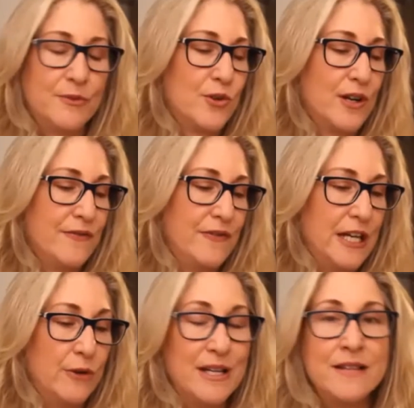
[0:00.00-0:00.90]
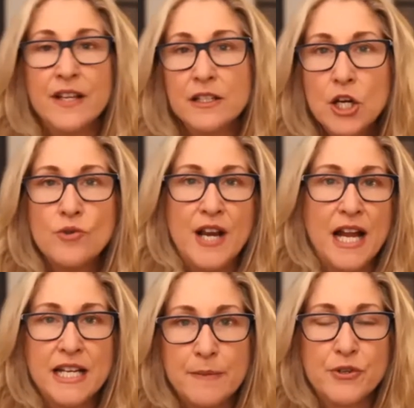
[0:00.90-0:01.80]
sort of, in the low
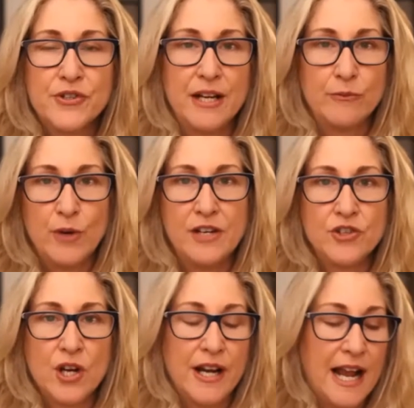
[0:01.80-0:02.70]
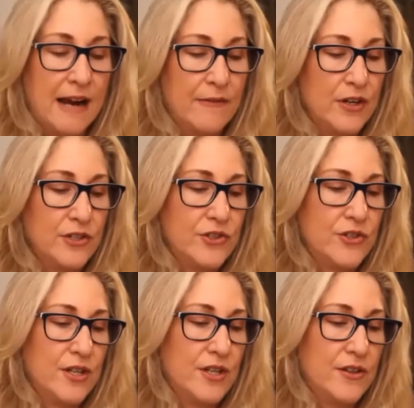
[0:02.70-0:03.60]
90% range on
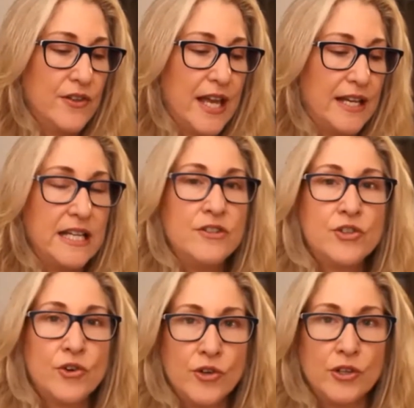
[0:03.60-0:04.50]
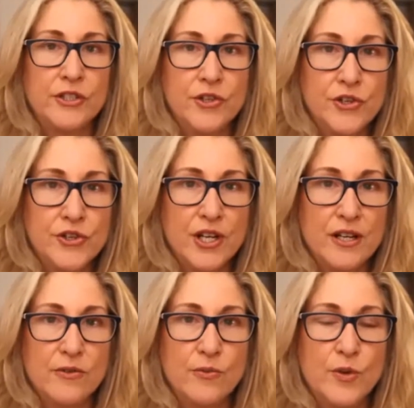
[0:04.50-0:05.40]
average, that internal
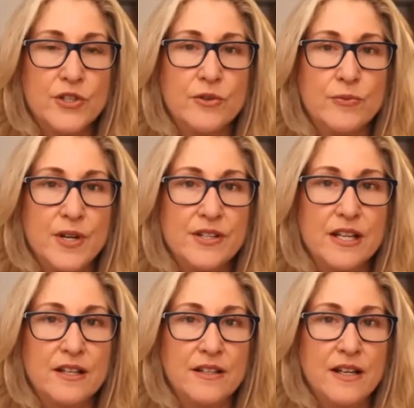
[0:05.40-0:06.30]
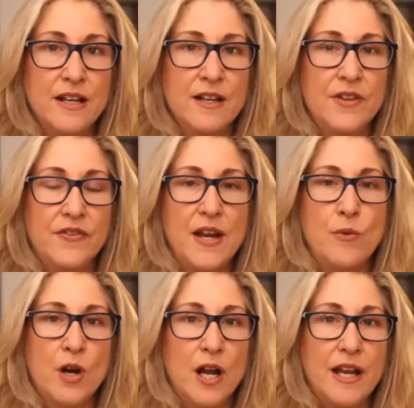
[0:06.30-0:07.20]
inertia was the reason that they
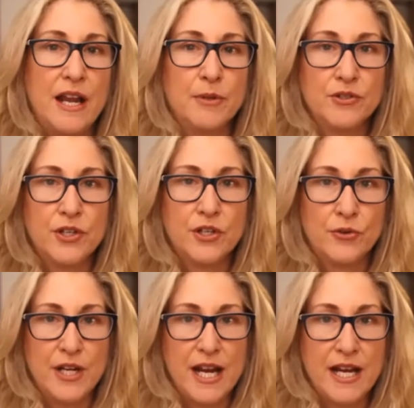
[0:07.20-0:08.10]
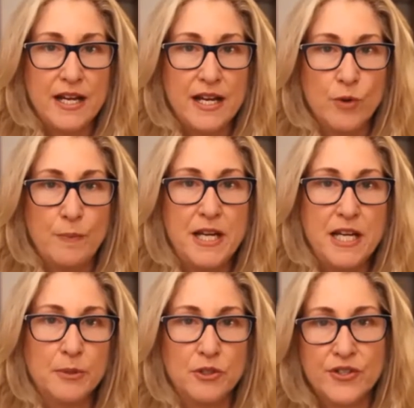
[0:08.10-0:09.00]
were unable to create
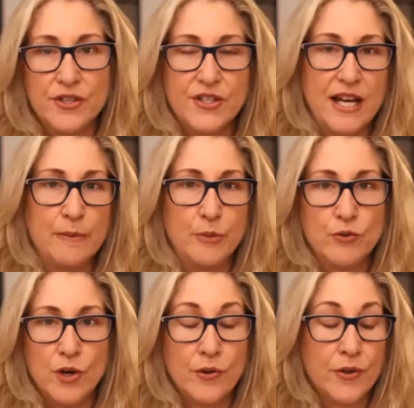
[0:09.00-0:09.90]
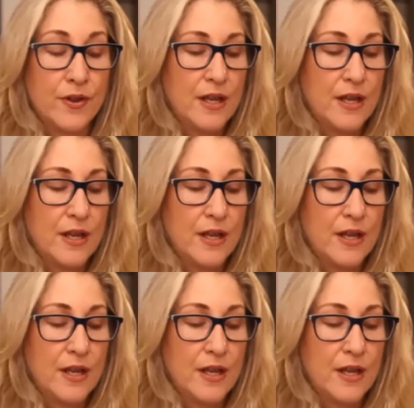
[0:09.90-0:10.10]
repeatable and sustainable growth.